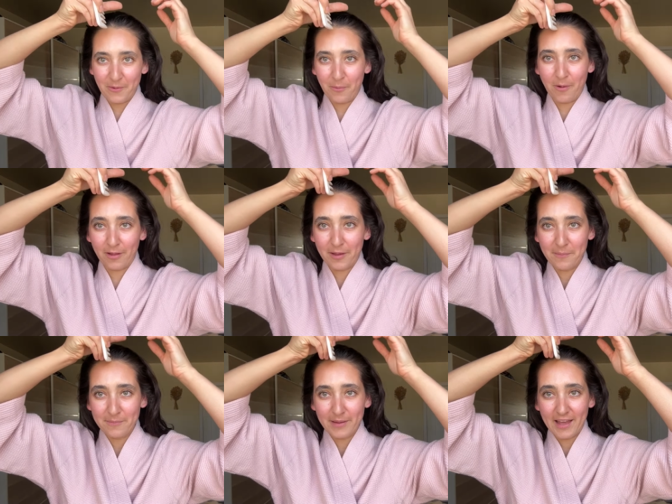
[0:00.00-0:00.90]

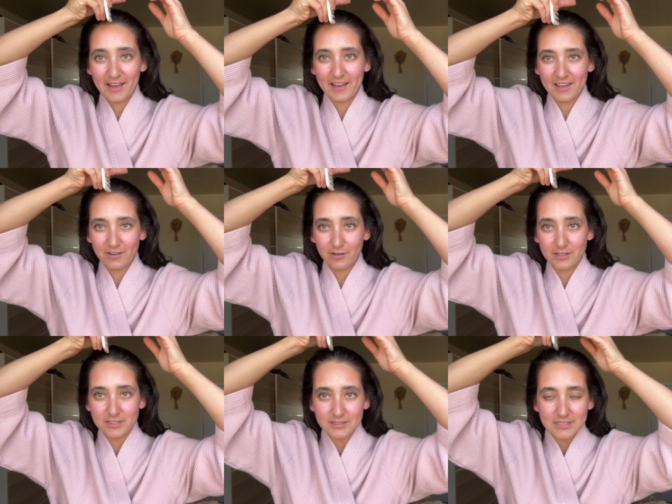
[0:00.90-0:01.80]
welcome back. I know I
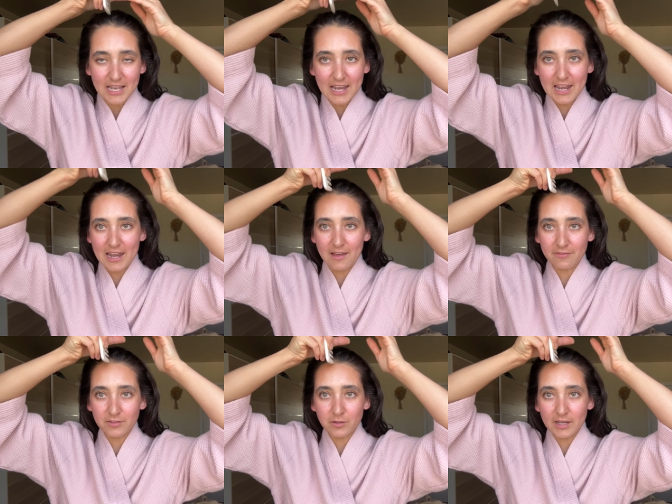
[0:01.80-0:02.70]
just
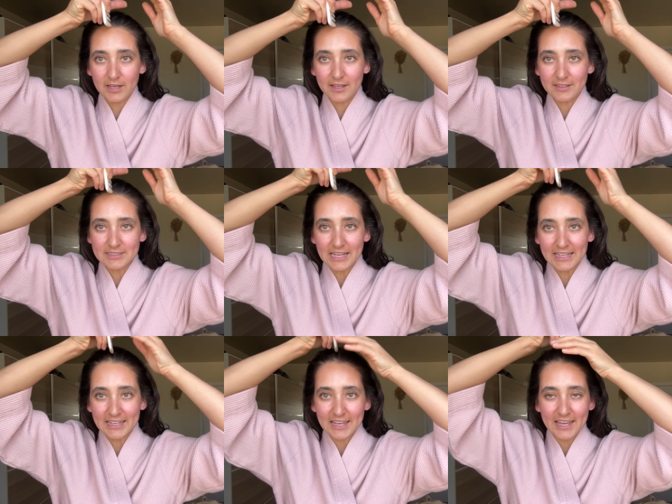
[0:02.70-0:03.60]
left you guys
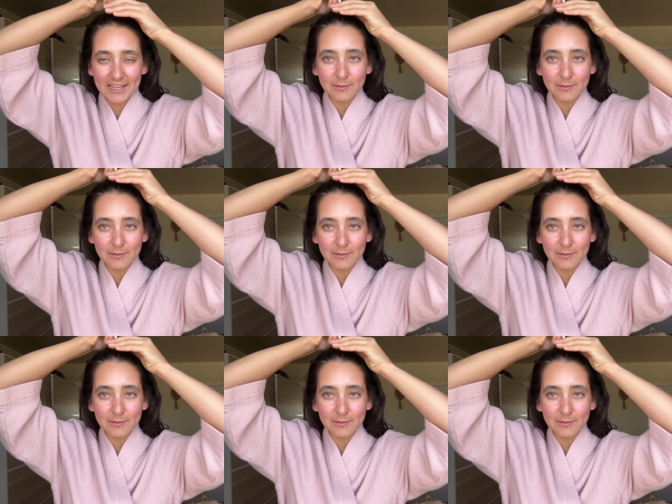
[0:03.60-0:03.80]
again.